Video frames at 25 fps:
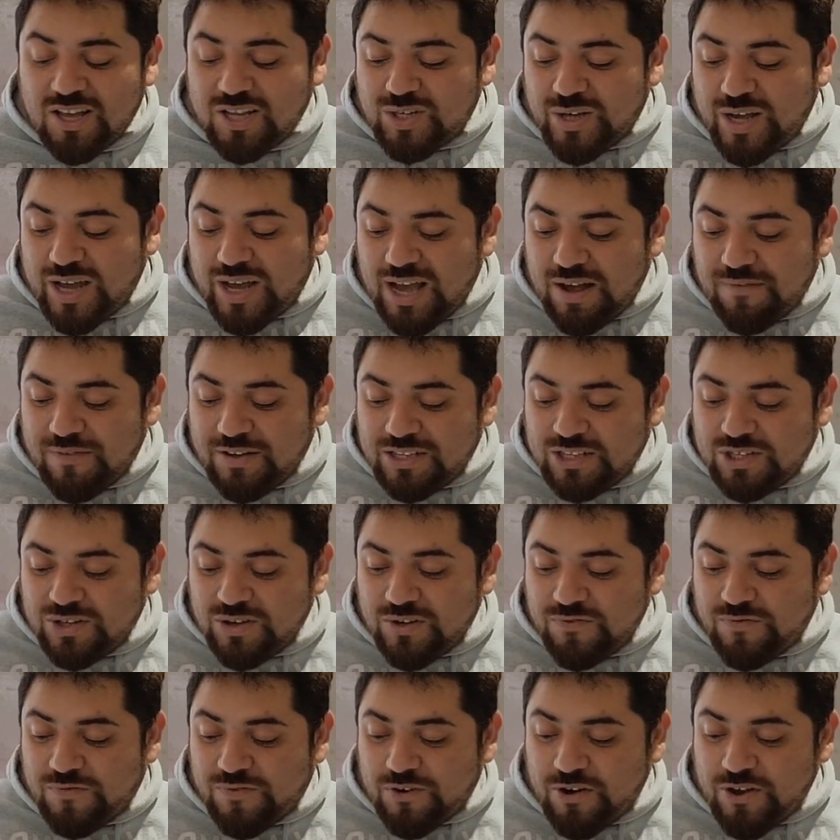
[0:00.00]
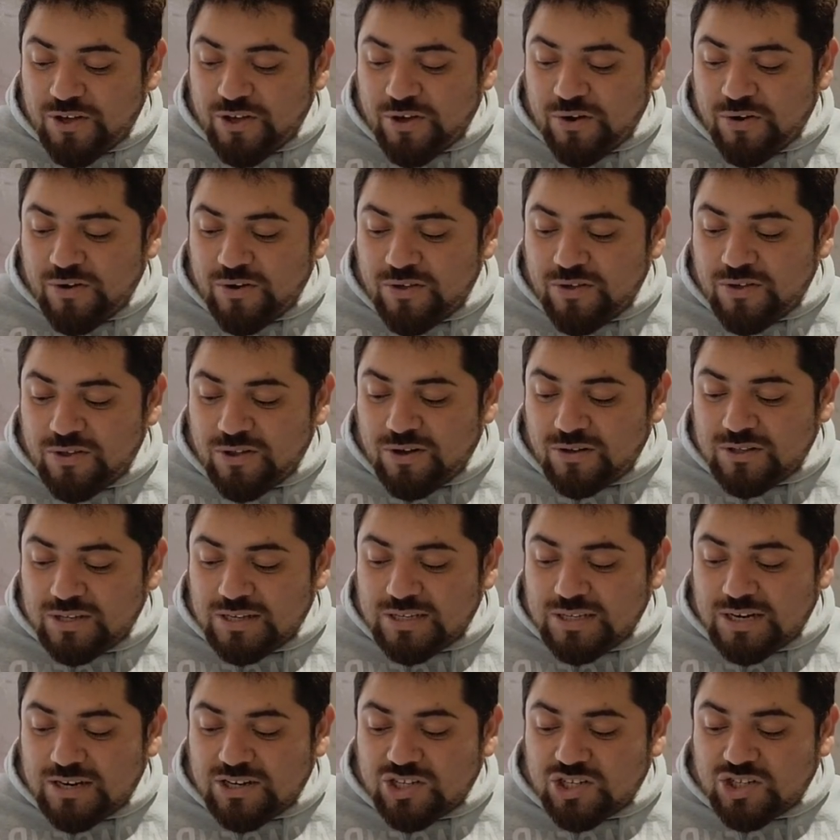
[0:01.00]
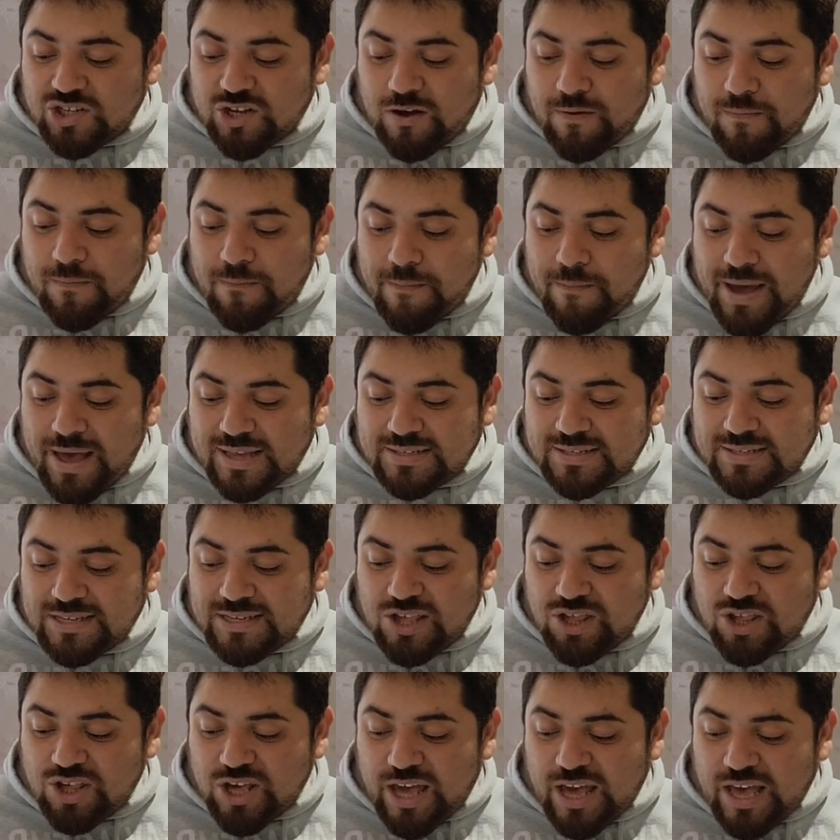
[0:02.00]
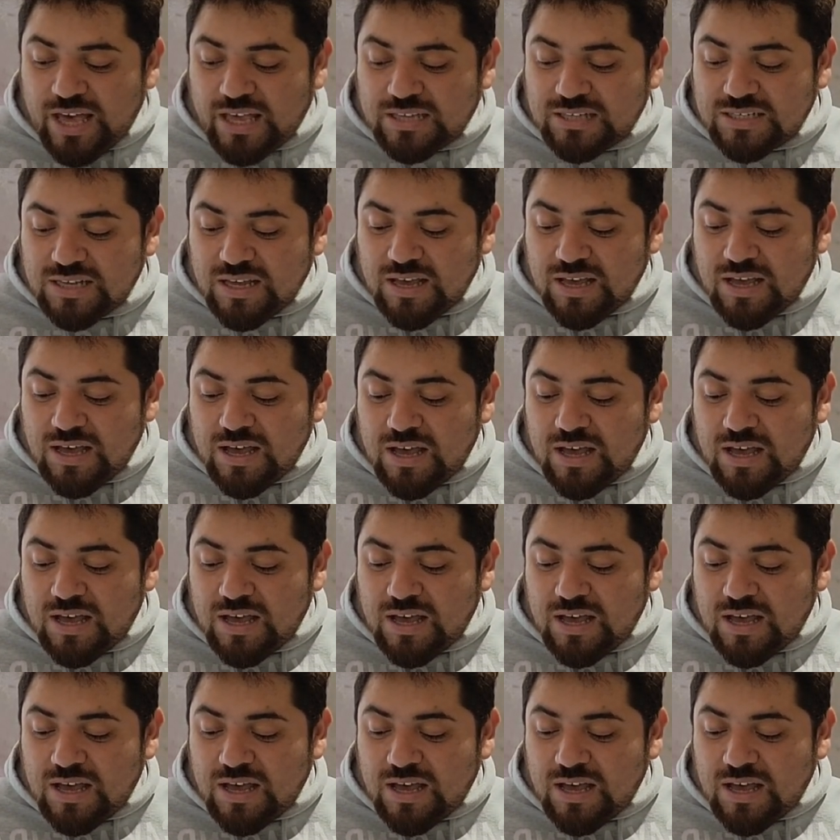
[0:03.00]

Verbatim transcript: So I have a tweet for you. You know, these are some messages